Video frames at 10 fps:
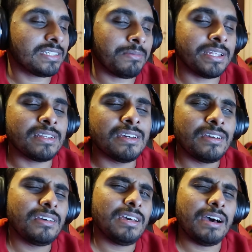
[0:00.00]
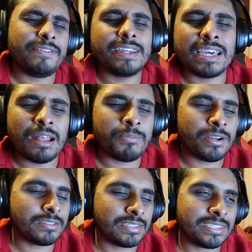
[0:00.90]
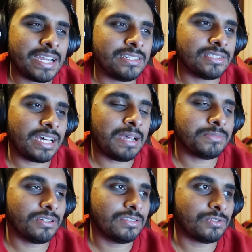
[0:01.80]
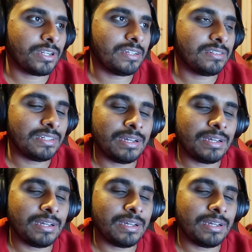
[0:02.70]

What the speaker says: I mean, I think Canberra doesn't change time zones, right?